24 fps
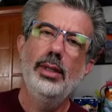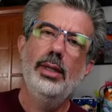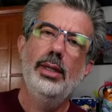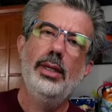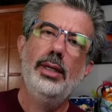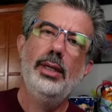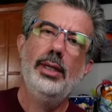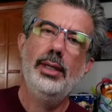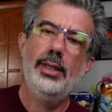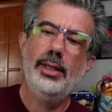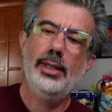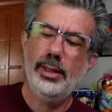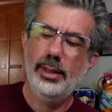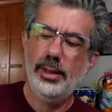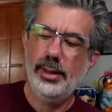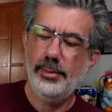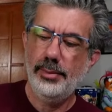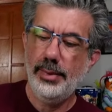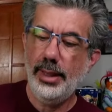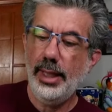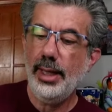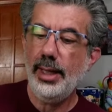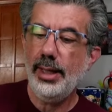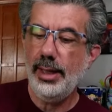
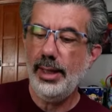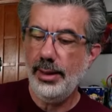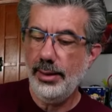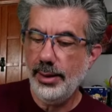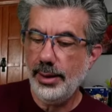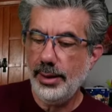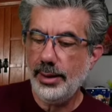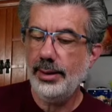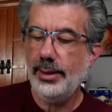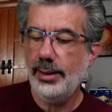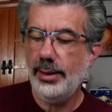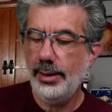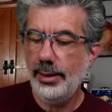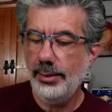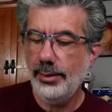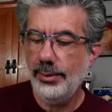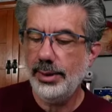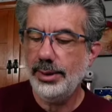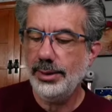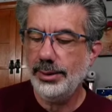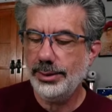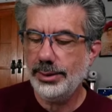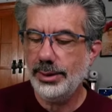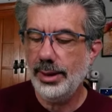Eric, the
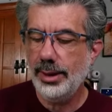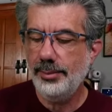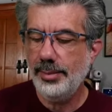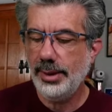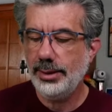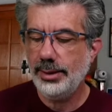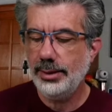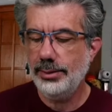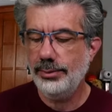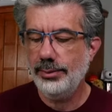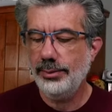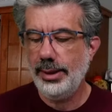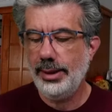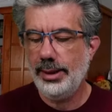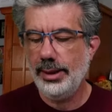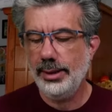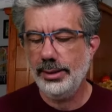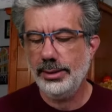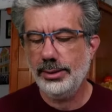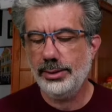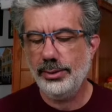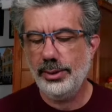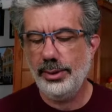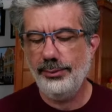original Starbucks is right
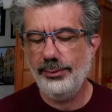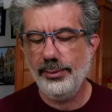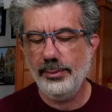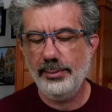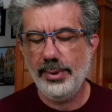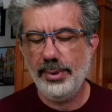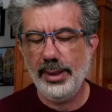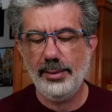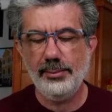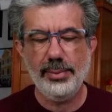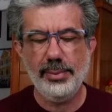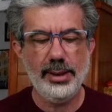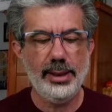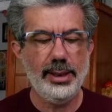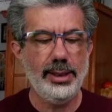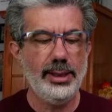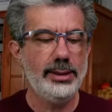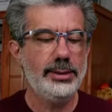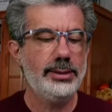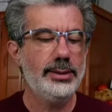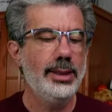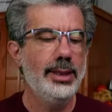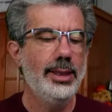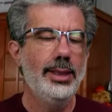down the street from Pike
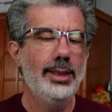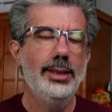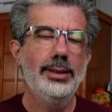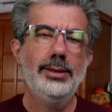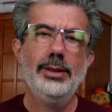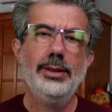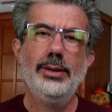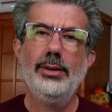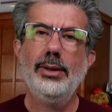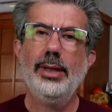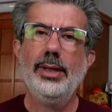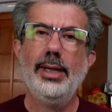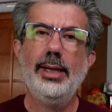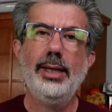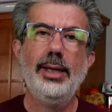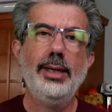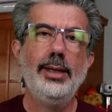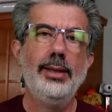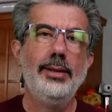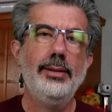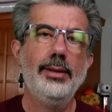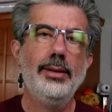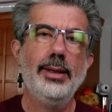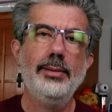Place. So
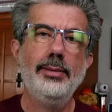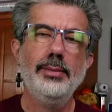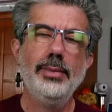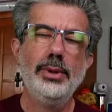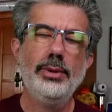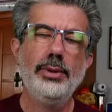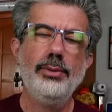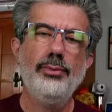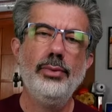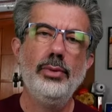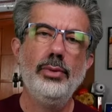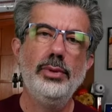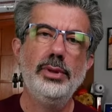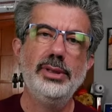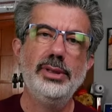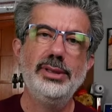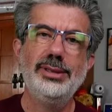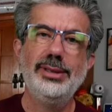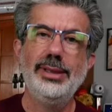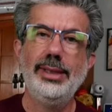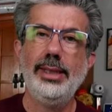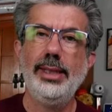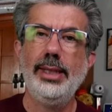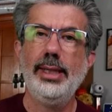I'm looking forward to
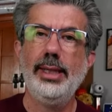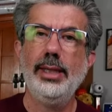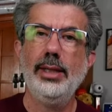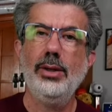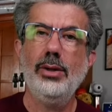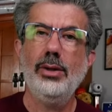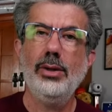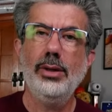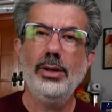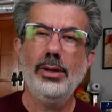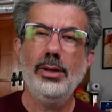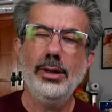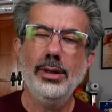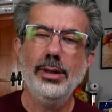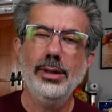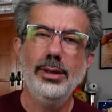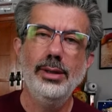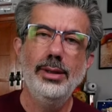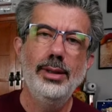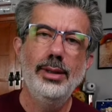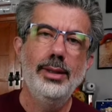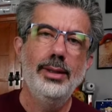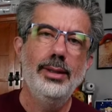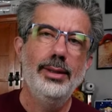seeing it
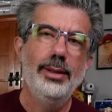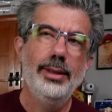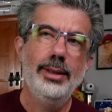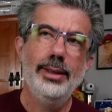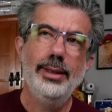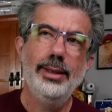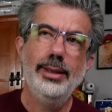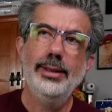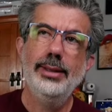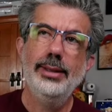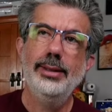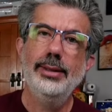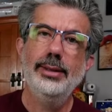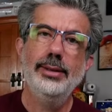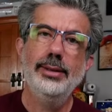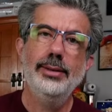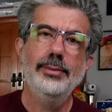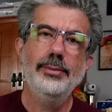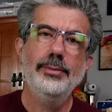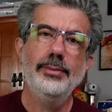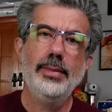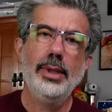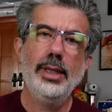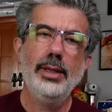all.
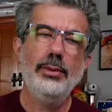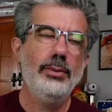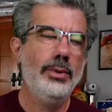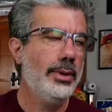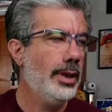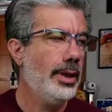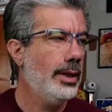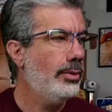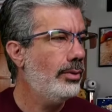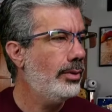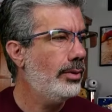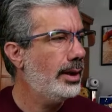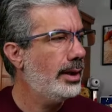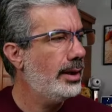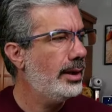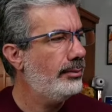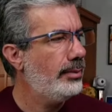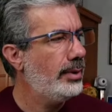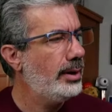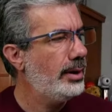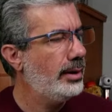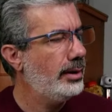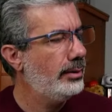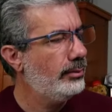And then
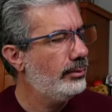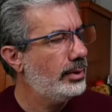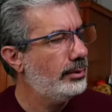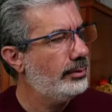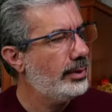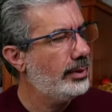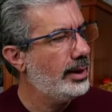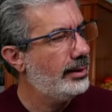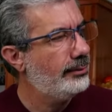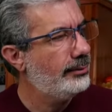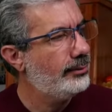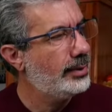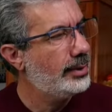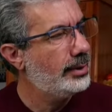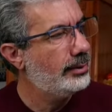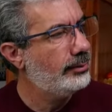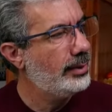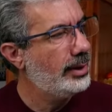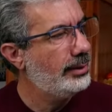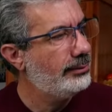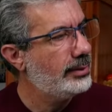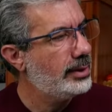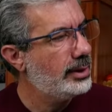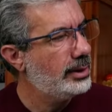we have
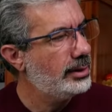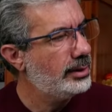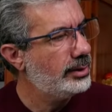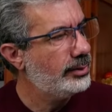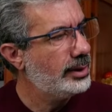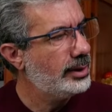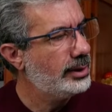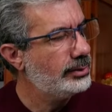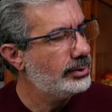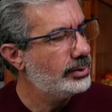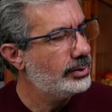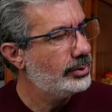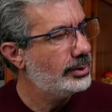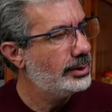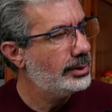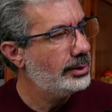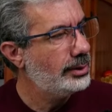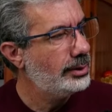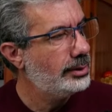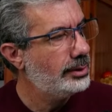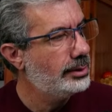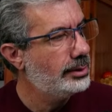an underground tour.